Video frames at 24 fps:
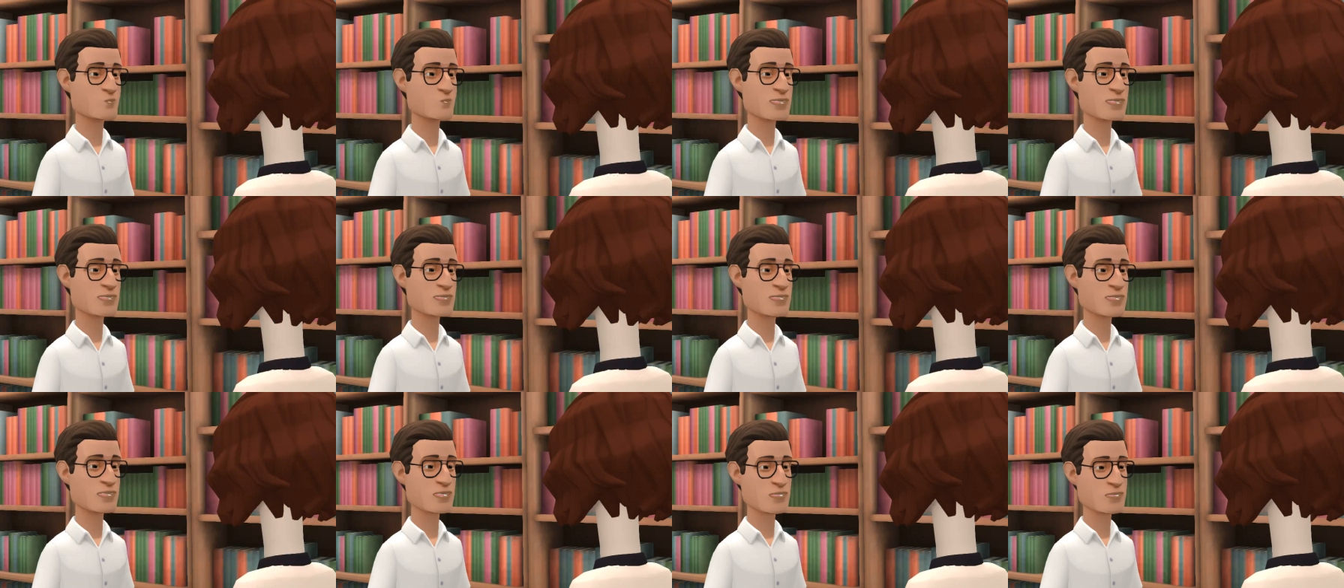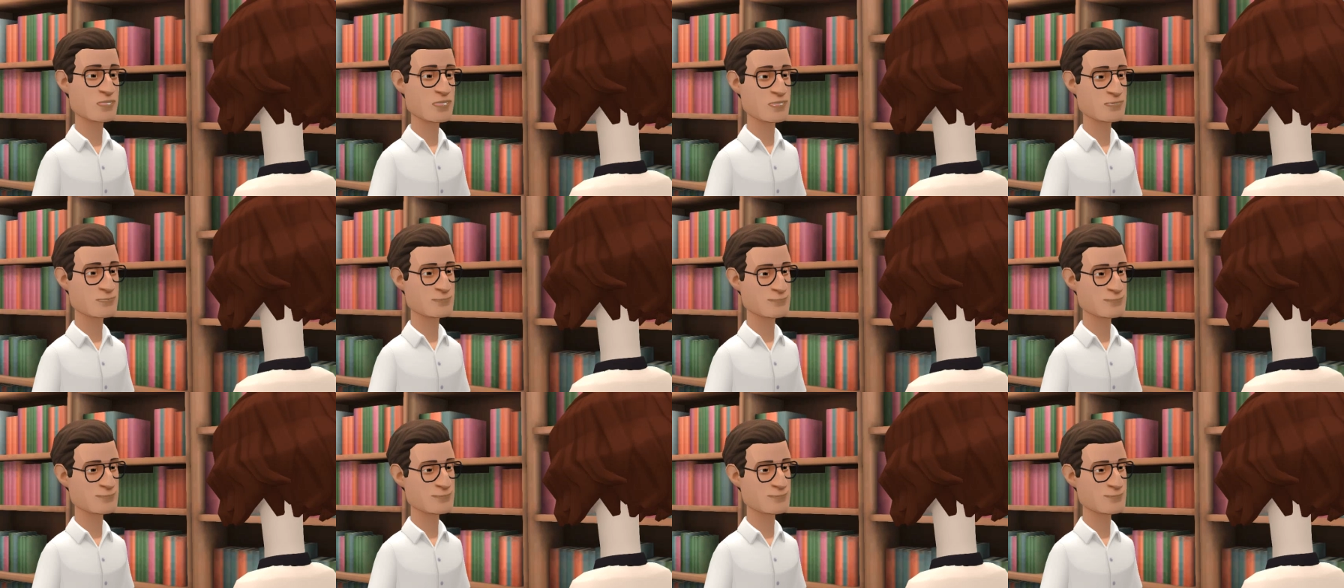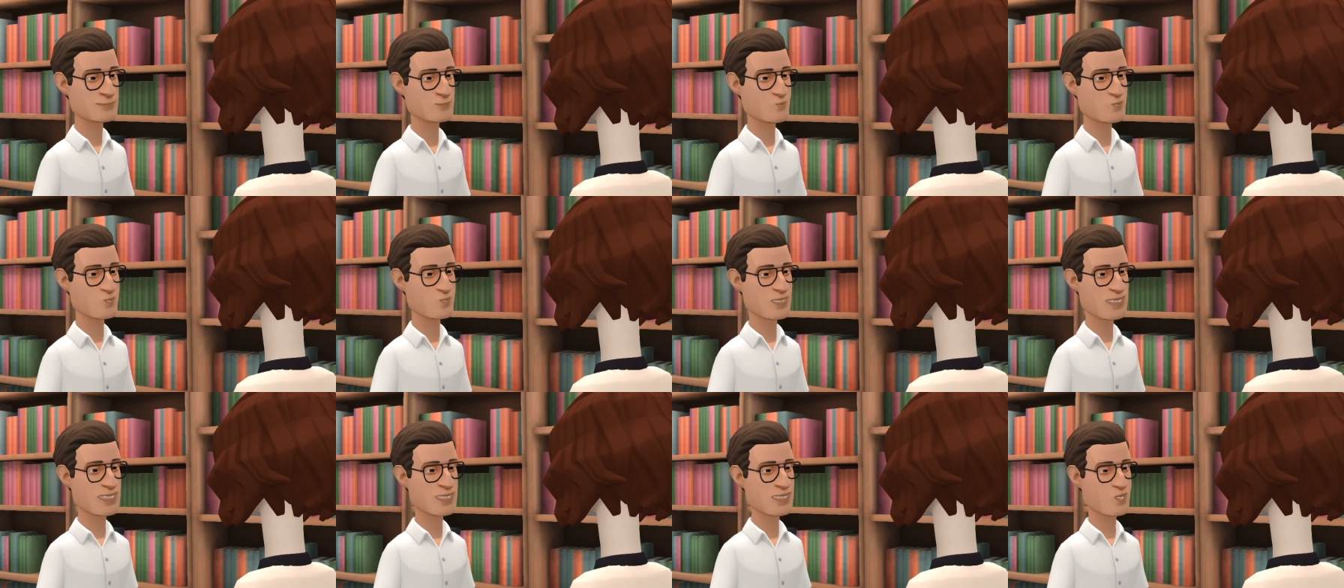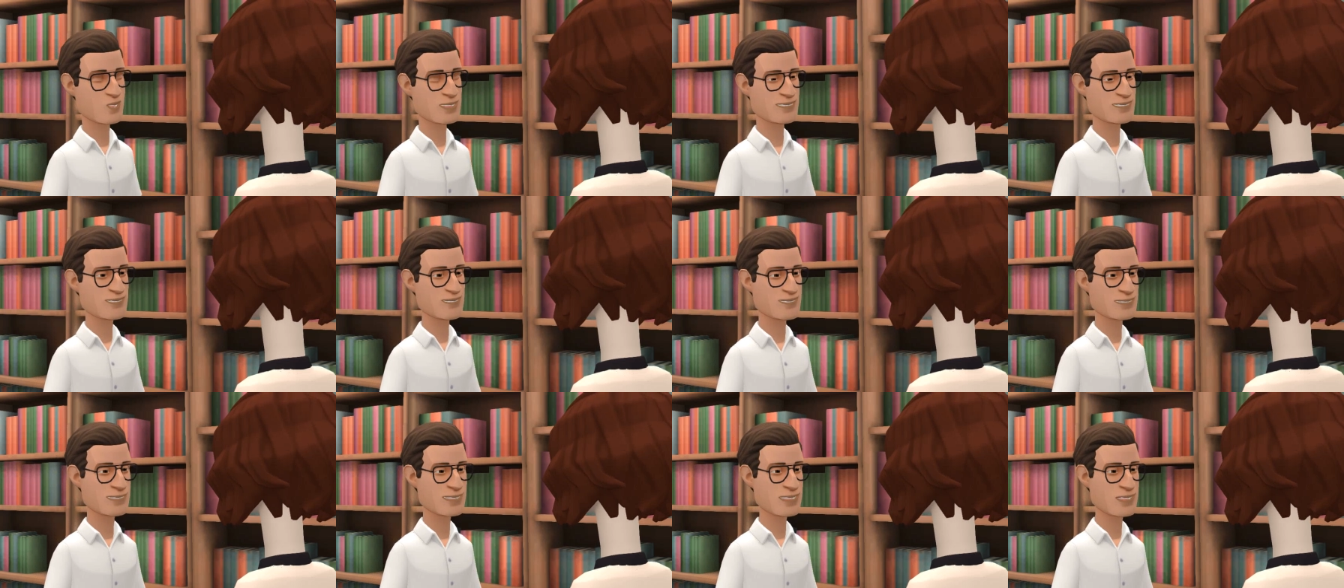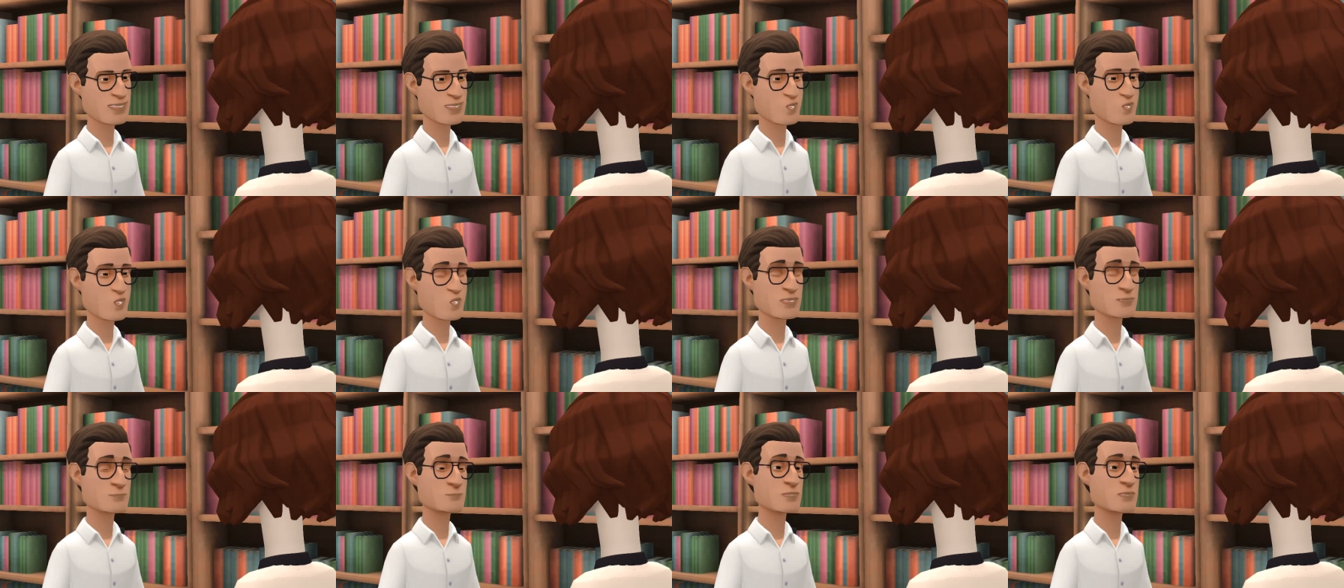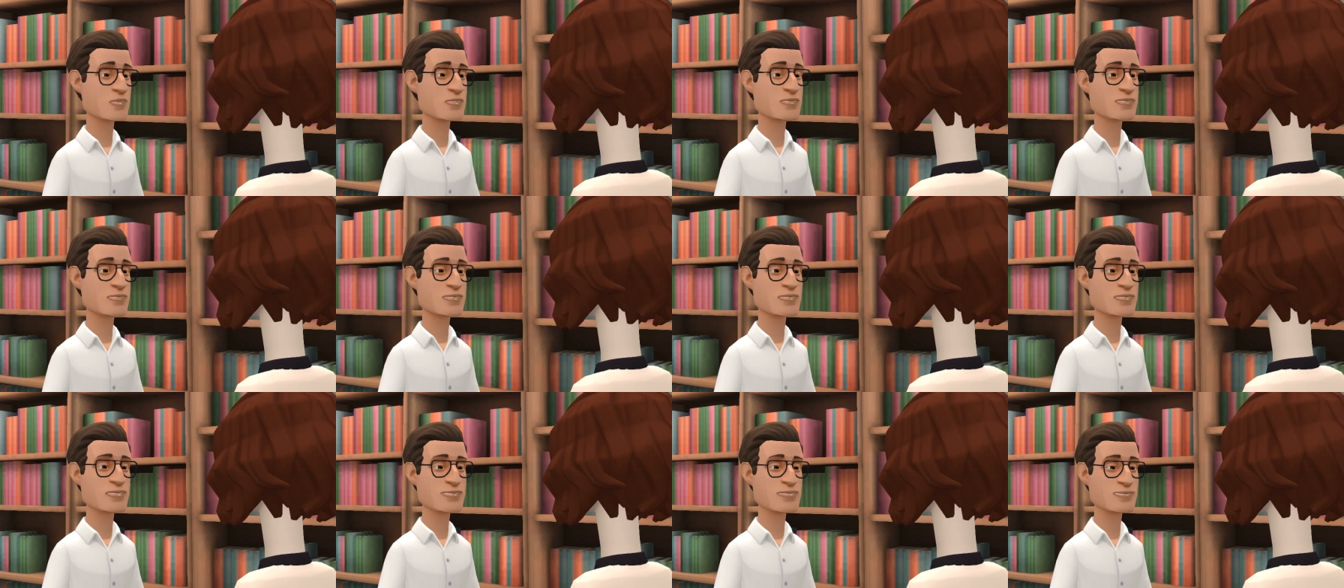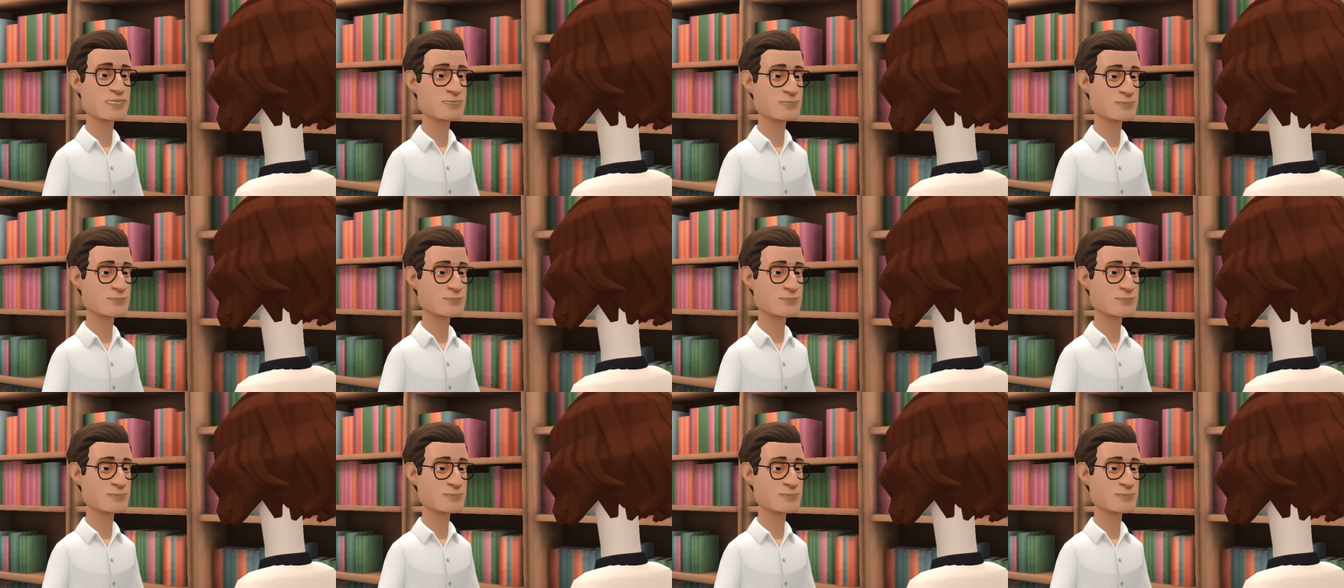great. Where do I find these webinars?